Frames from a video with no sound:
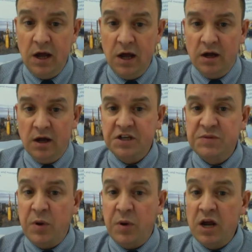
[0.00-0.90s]

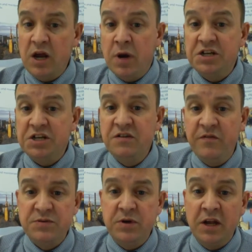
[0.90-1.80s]
Despite much
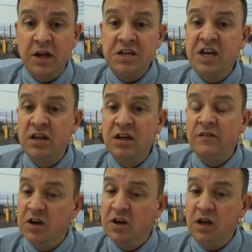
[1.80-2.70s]
investment and
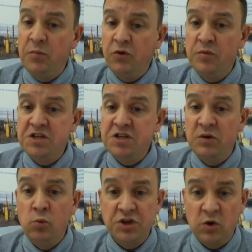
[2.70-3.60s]
significant improvements in
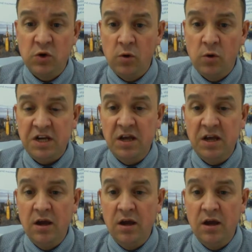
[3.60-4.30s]
water quality